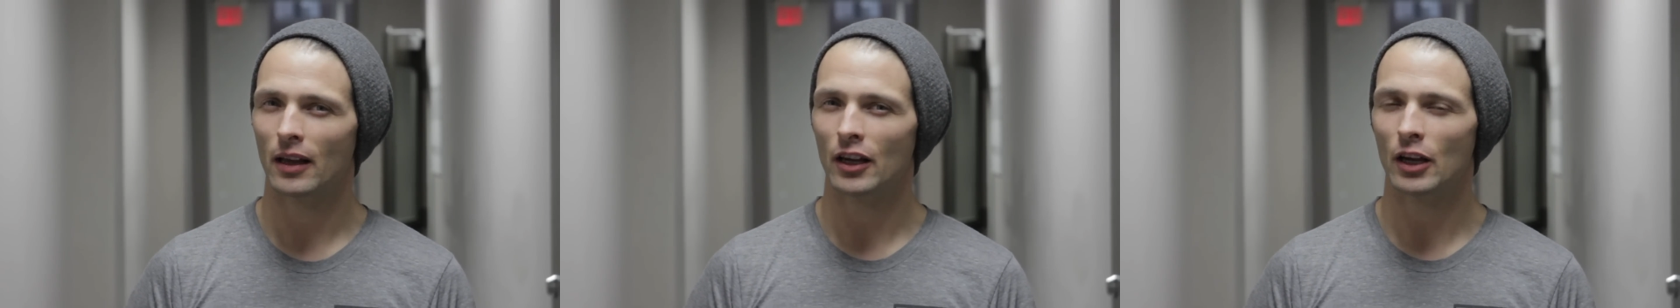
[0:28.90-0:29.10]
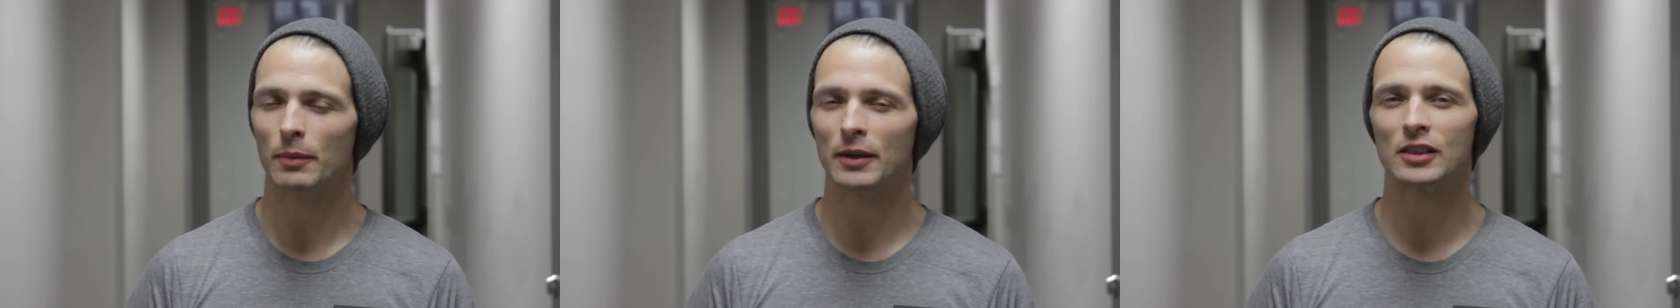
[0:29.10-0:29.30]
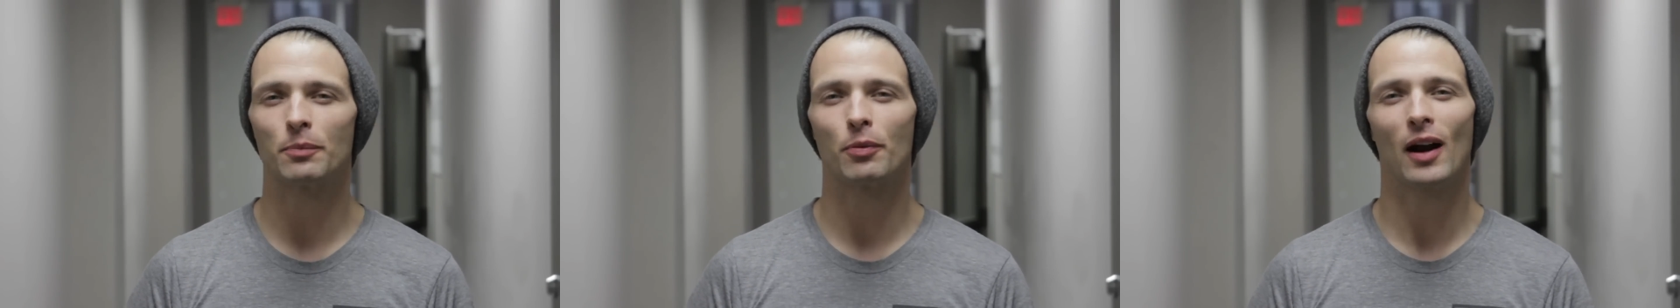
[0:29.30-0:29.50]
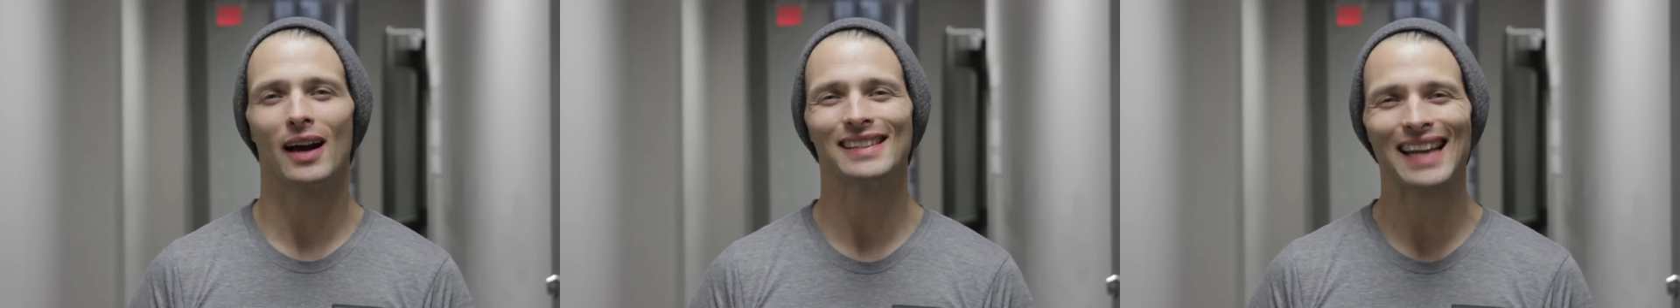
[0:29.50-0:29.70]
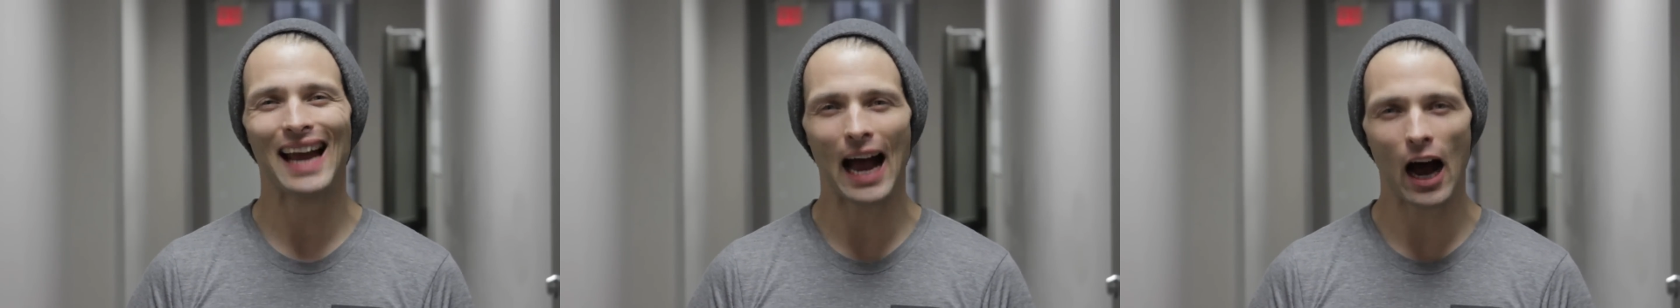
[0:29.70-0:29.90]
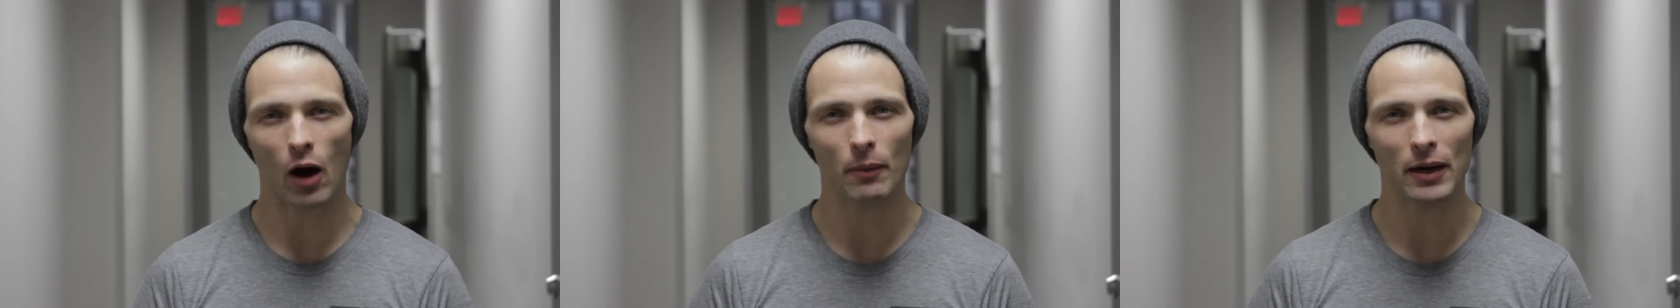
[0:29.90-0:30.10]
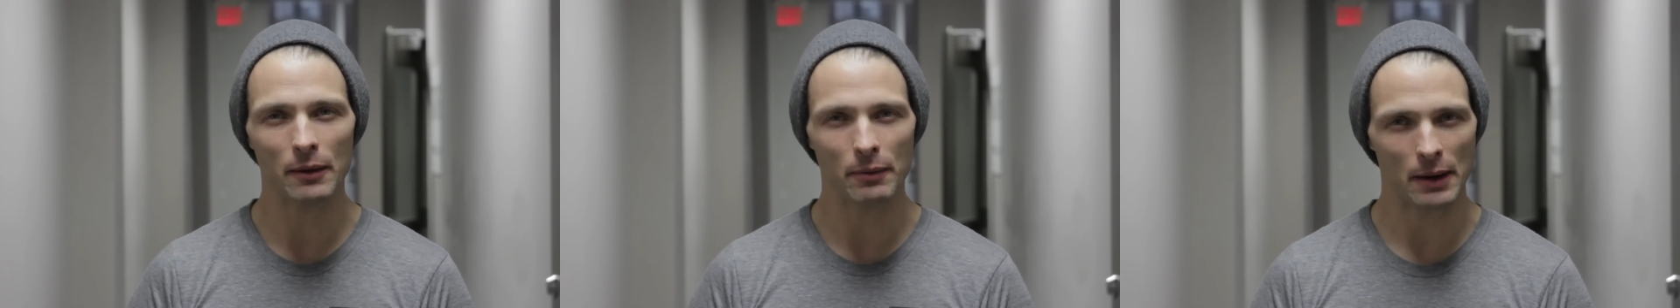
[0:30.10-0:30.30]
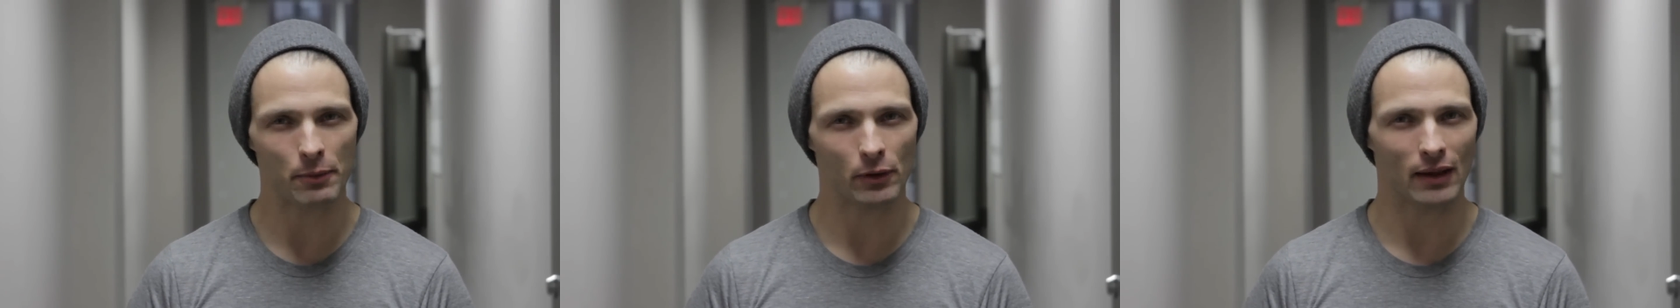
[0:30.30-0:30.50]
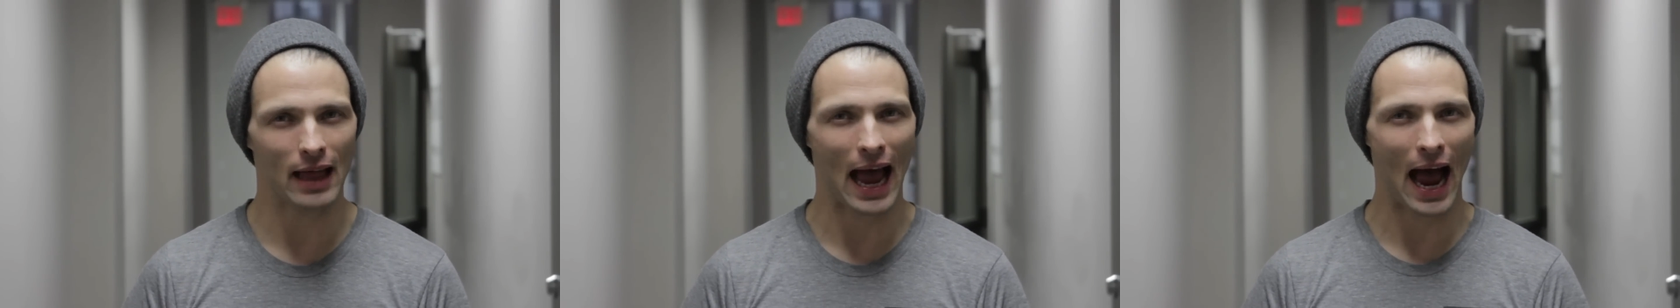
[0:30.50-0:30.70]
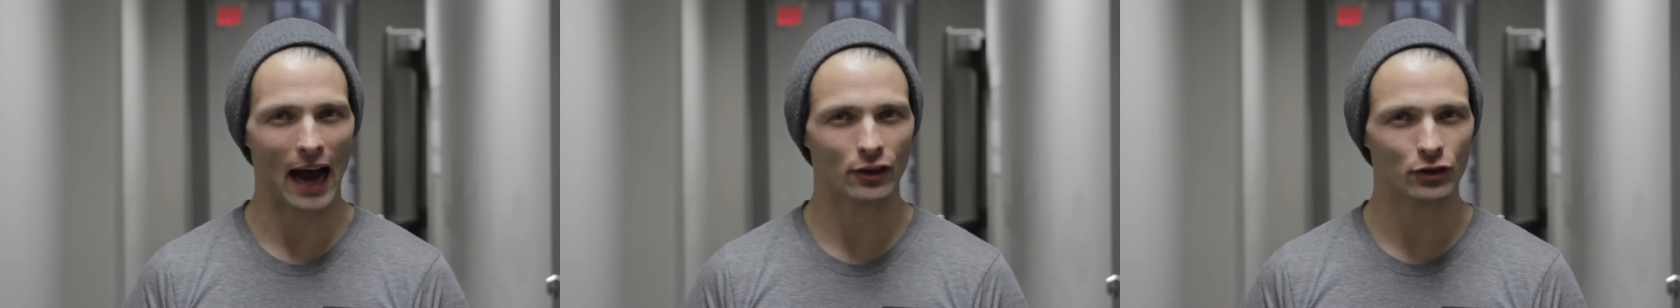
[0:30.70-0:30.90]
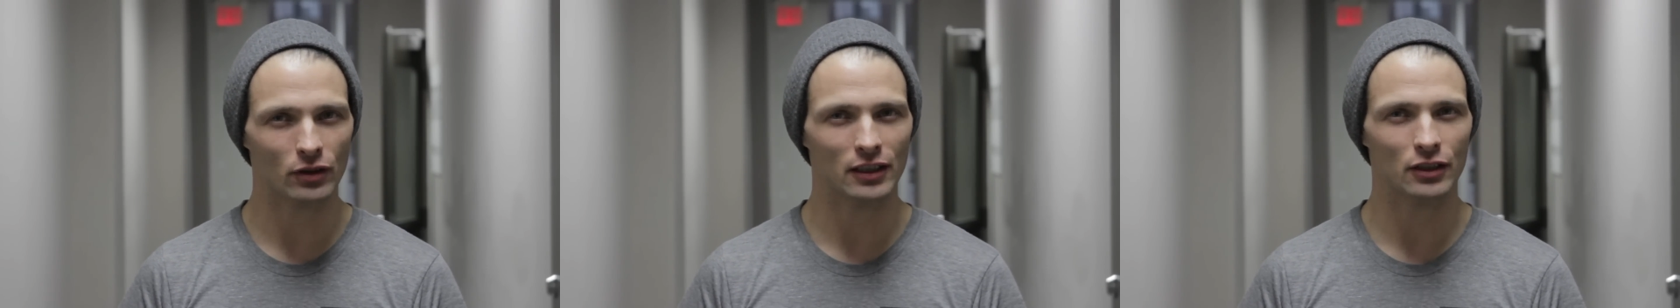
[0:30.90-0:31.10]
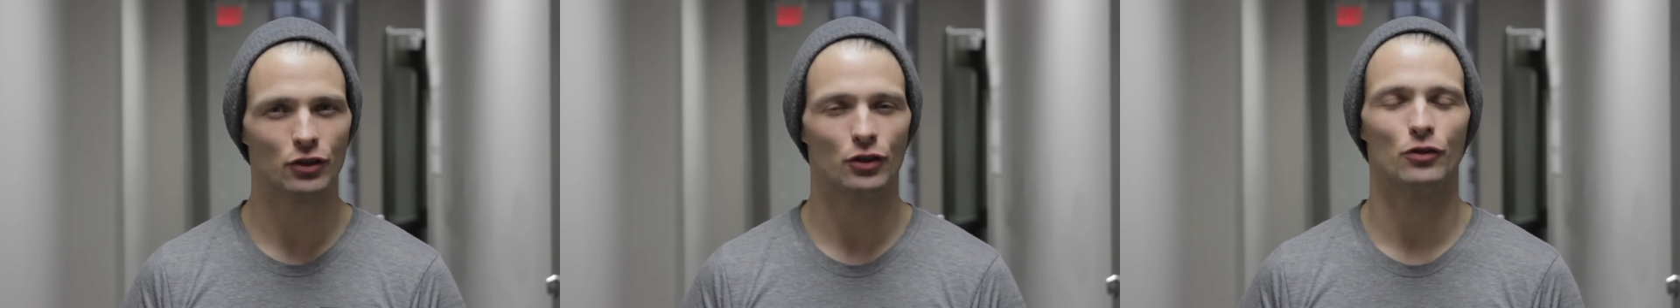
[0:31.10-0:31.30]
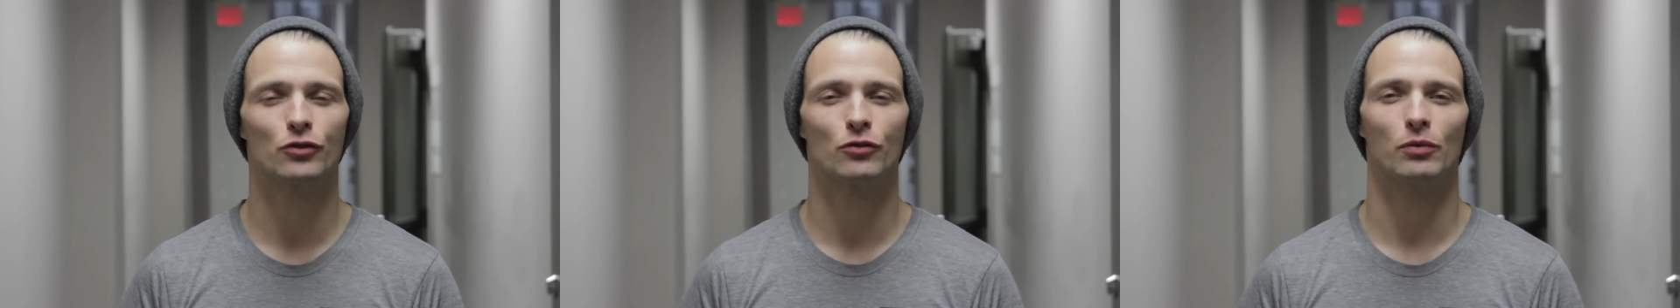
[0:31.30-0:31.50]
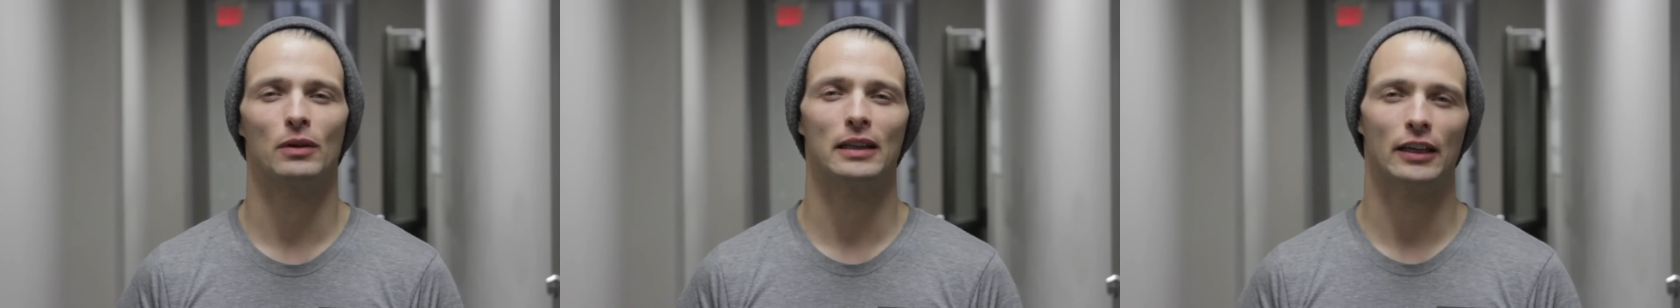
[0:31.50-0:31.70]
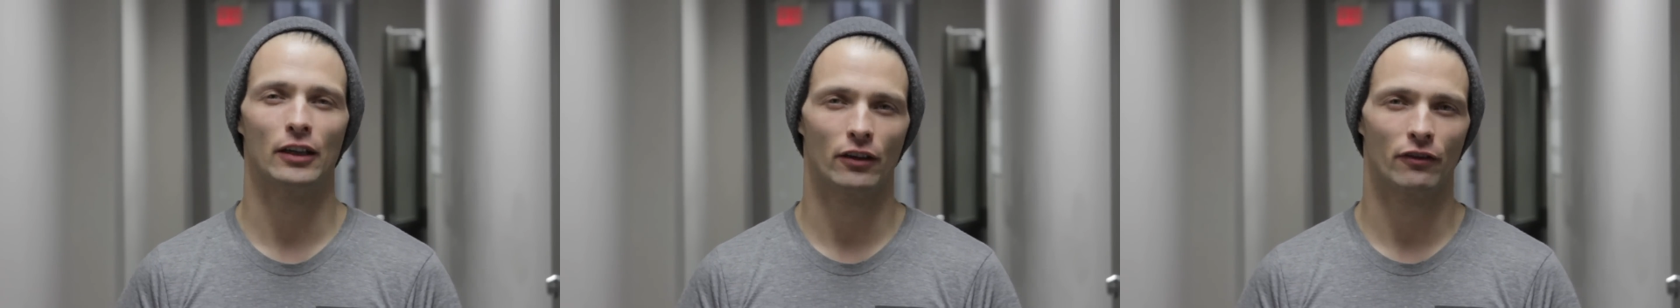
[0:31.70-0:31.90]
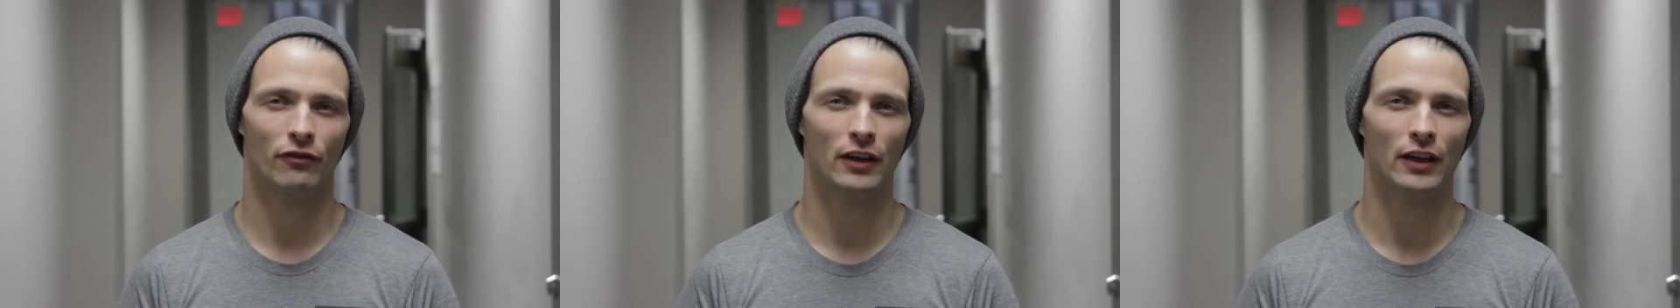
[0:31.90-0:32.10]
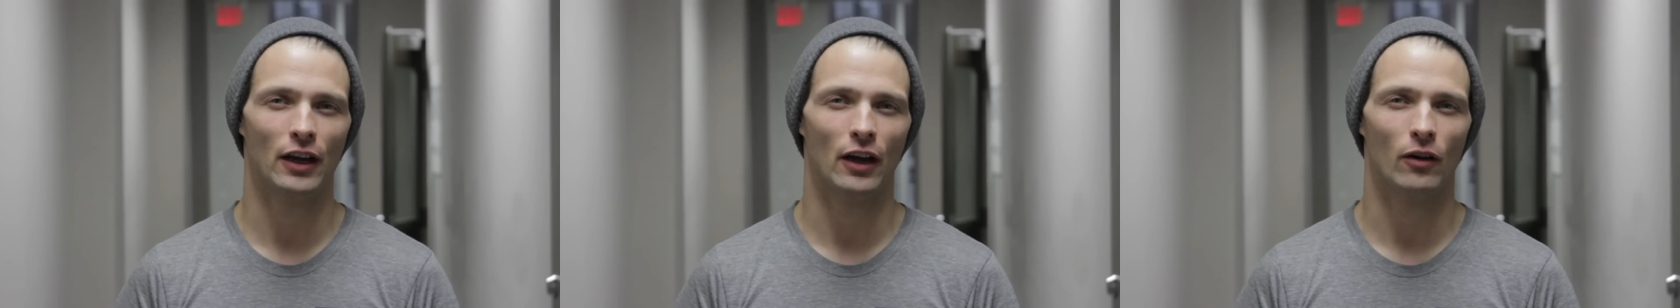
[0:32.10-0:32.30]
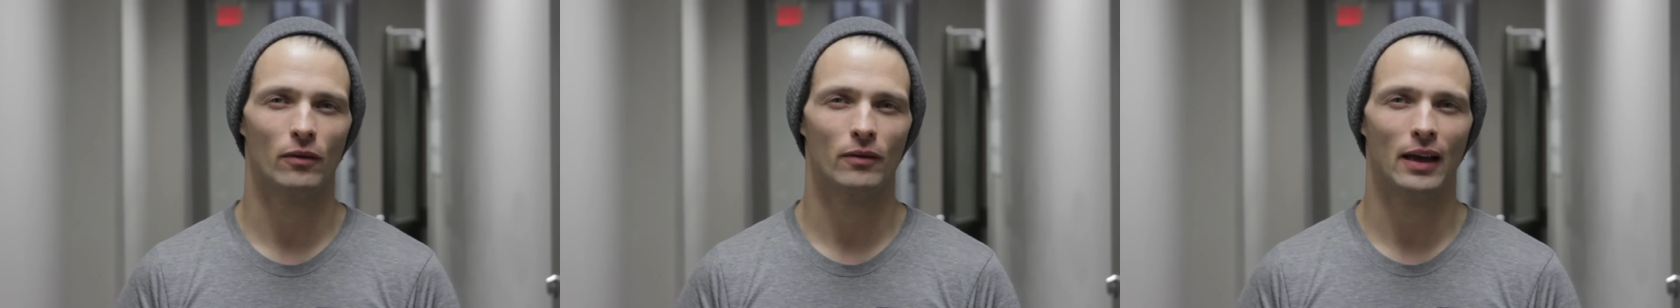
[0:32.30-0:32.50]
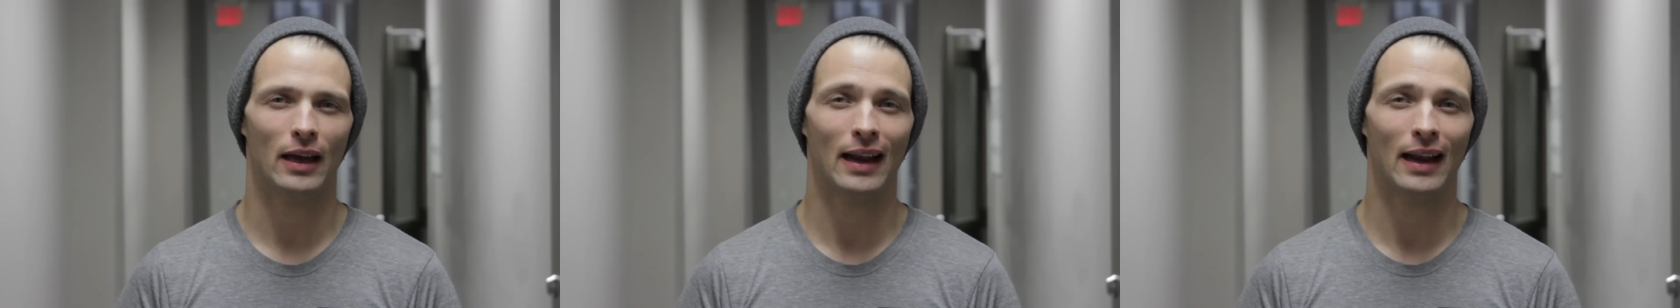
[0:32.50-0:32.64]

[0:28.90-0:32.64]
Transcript: You'd be surprised how many people actually choose really good video